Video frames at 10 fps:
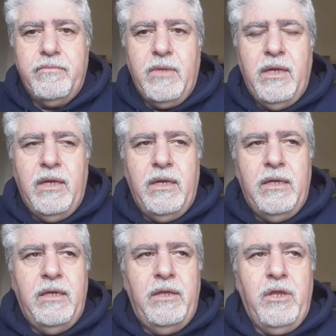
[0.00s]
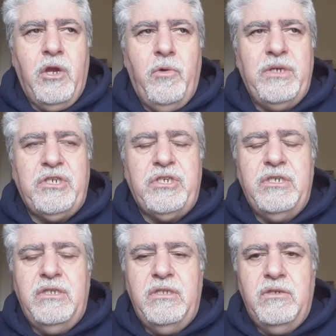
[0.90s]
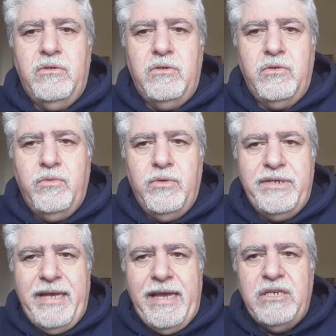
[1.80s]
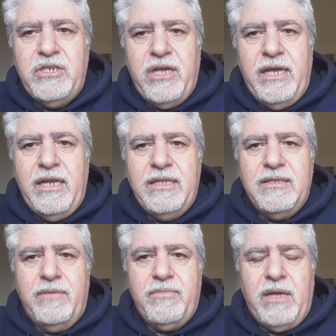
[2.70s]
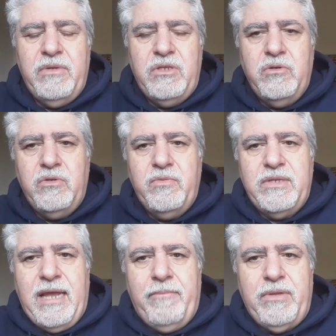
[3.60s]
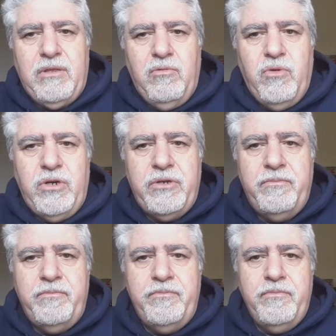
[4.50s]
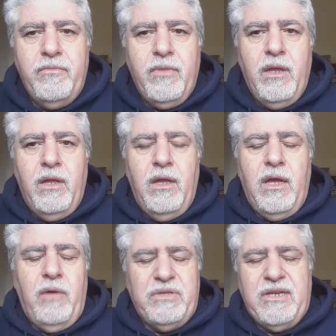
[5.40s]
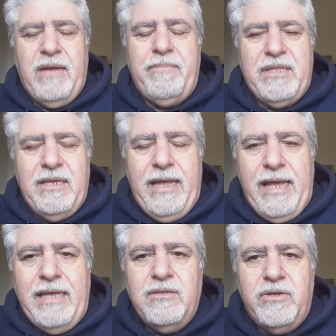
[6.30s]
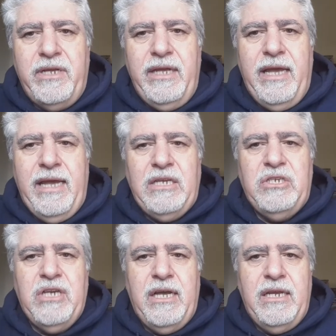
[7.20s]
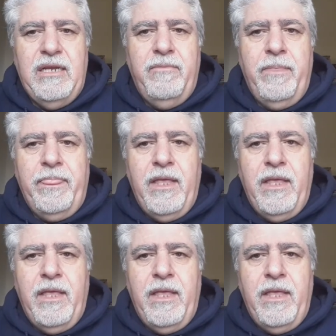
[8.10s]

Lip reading: The question or the word agile, and sometimes it's used with a capital word, with a capital A, sorry, agile.